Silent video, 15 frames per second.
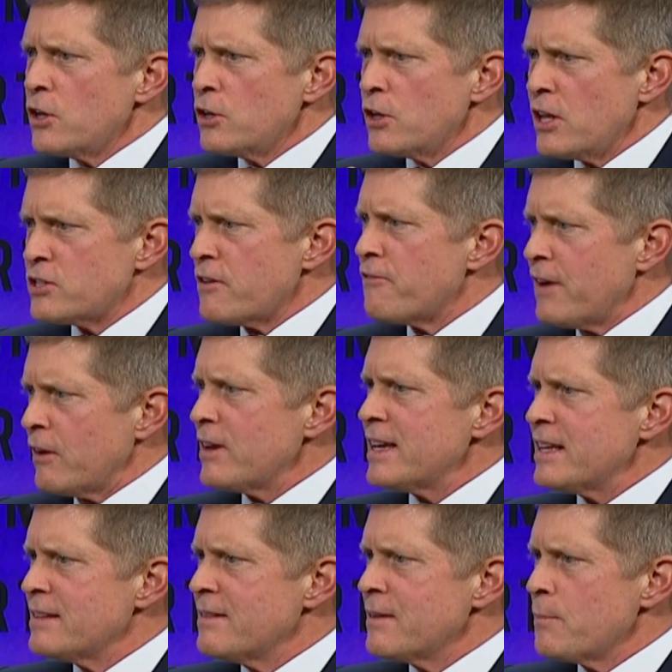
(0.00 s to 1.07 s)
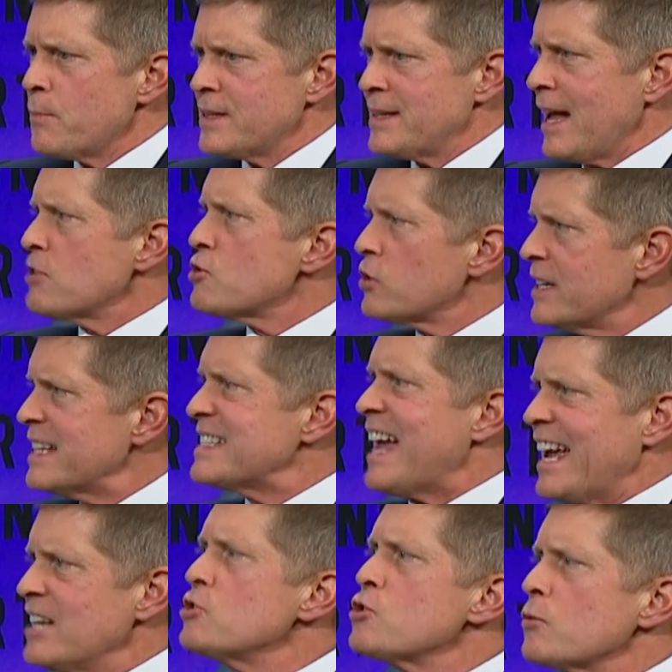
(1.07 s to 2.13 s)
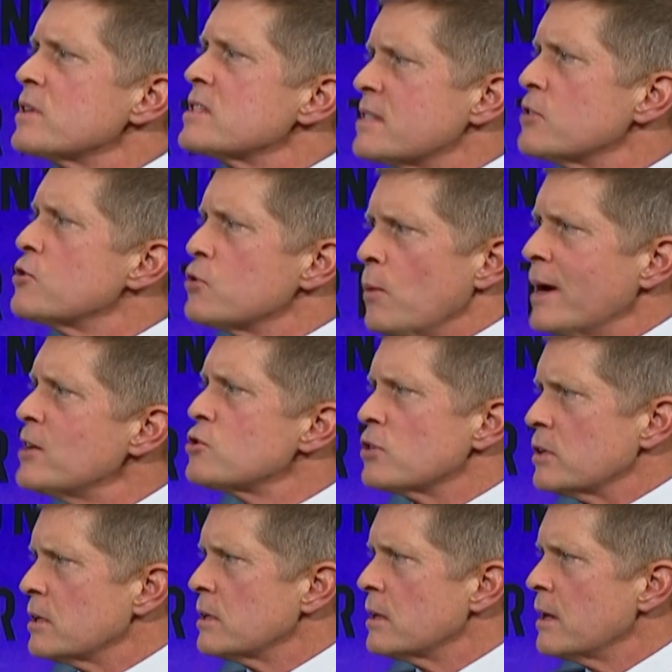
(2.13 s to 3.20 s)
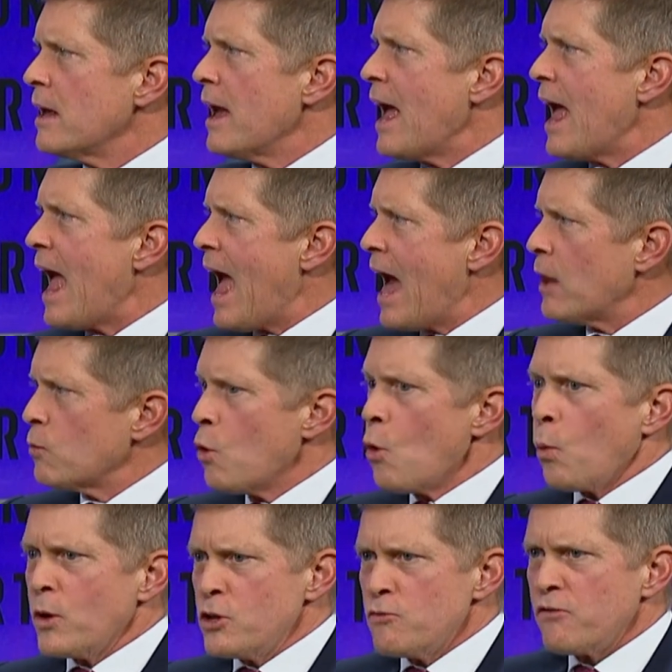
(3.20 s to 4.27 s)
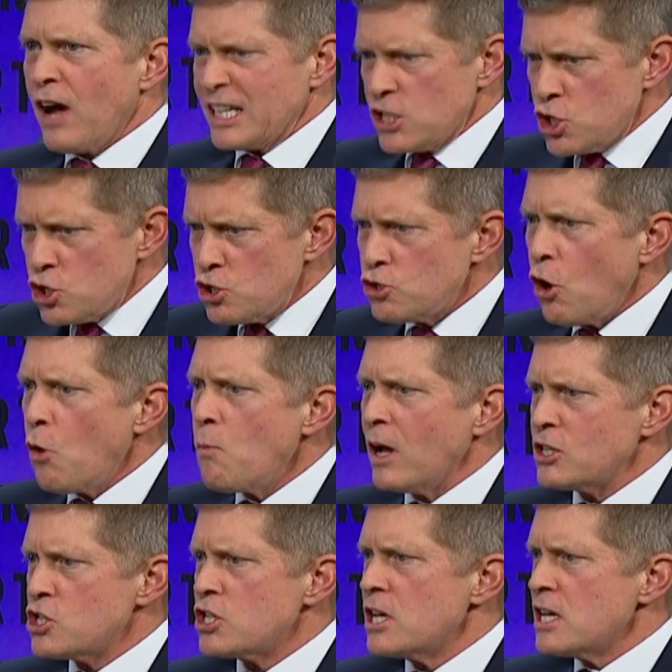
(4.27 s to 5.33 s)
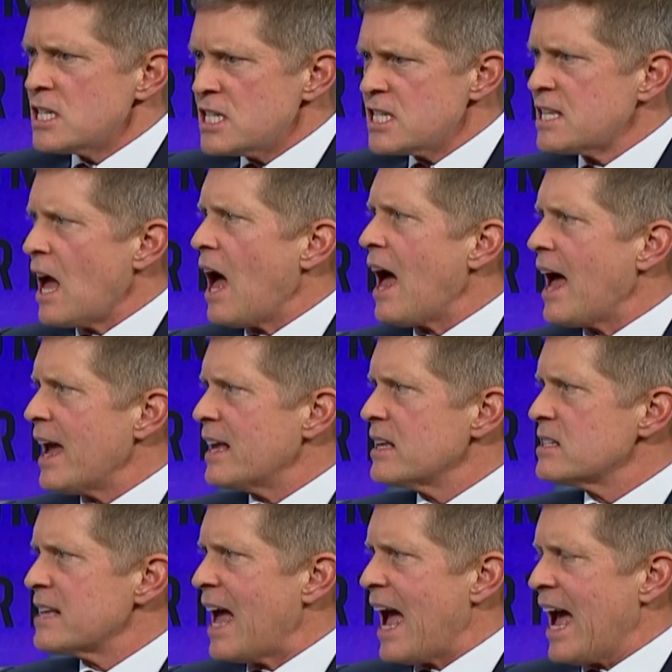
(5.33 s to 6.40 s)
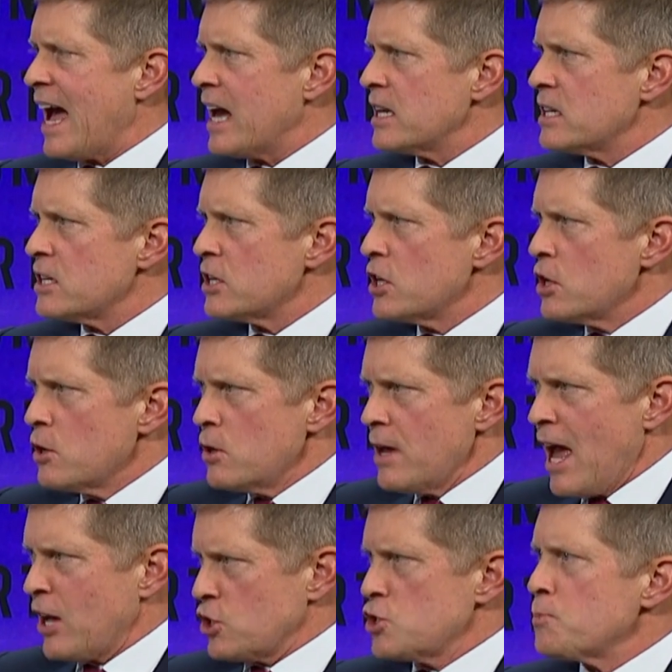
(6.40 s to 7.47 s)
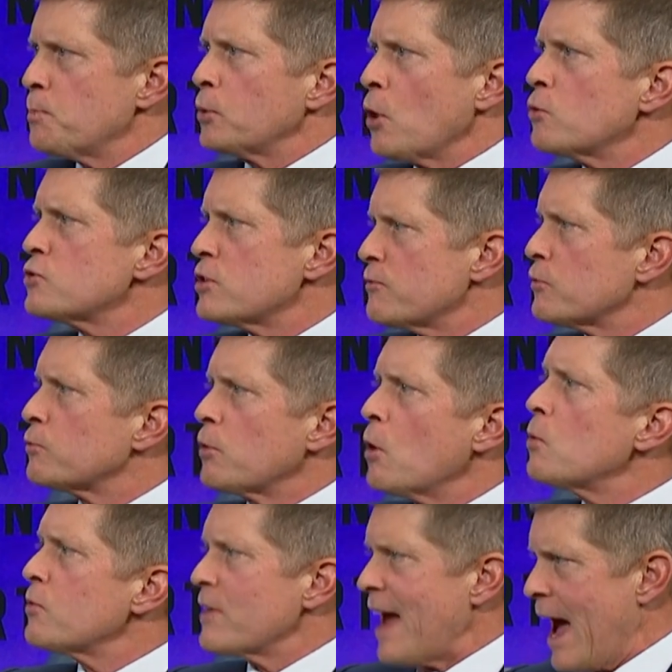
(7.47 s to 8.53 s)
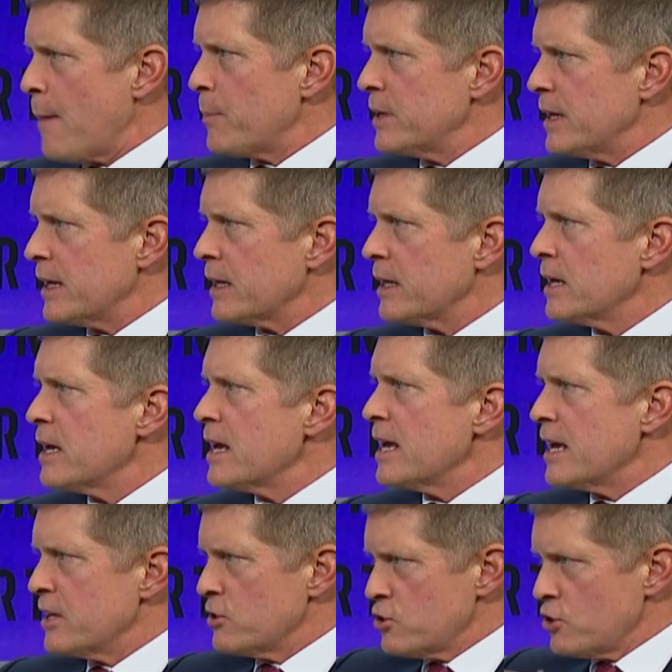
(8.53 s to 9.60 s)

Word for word: it's a very potentially dangerous situation. And when you've got so much size and explosive growth happening in